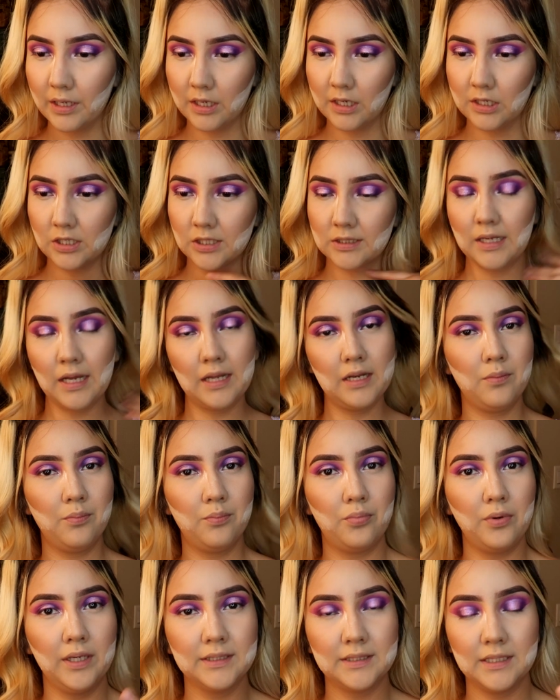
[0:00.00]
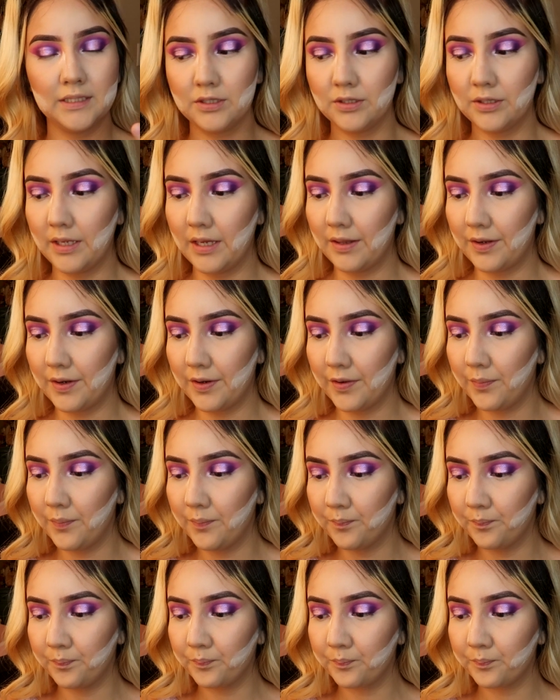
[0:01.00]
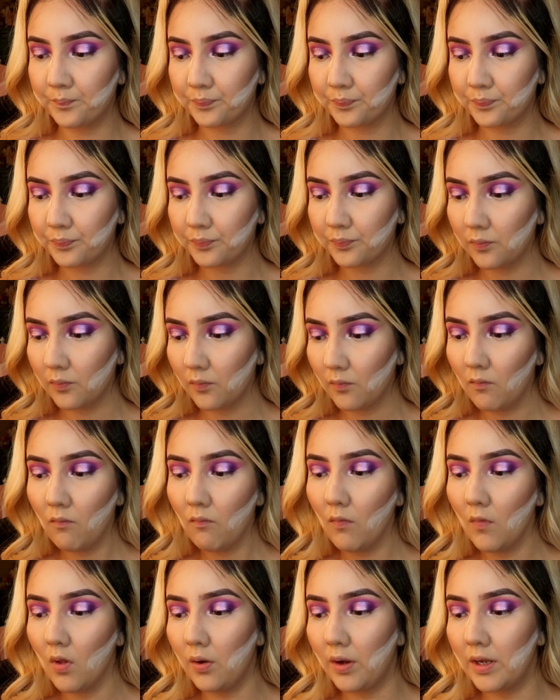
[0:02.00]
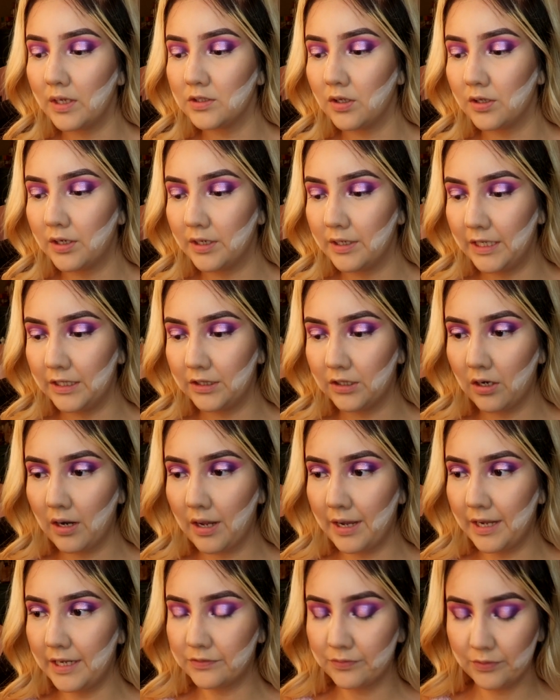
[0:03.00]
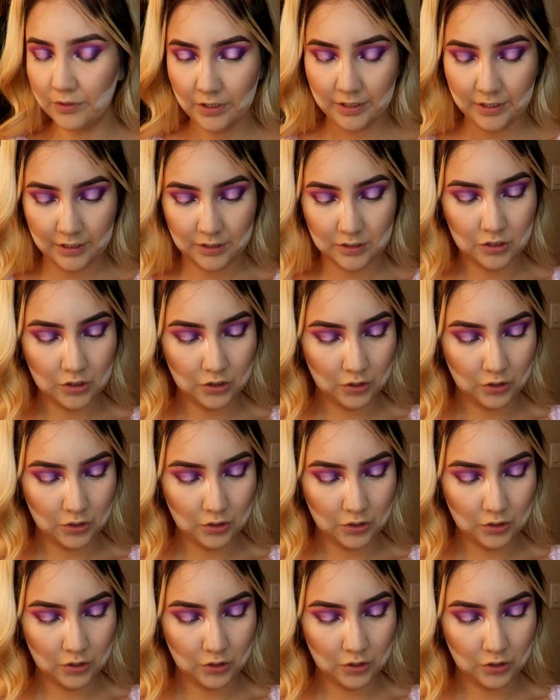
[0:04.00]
It just kind of brings it together. Okay, so underneath our eyes, we're gonna